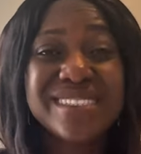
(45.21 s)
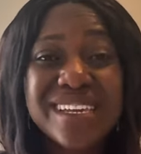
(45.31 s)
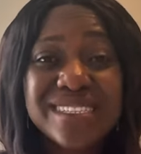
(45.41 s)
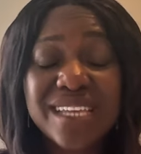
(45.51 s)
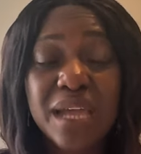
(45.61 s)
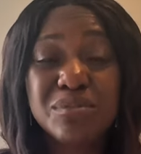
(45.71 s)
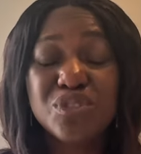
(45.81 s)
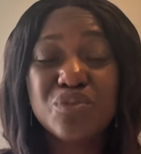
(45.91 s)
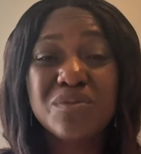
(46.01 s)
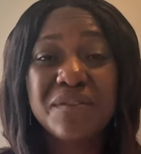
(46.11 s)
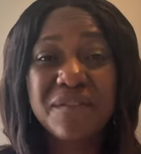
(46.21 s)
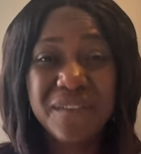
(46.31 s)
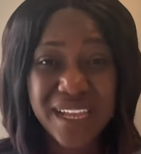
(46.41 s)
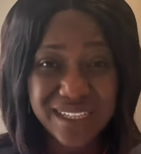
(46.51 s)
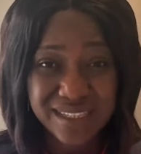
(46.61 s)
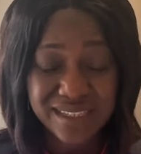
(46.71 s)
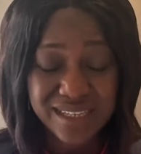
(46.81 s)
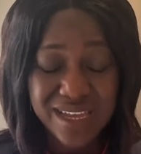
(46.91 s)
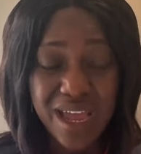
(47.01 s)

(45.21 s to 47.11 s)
Take time to reflect,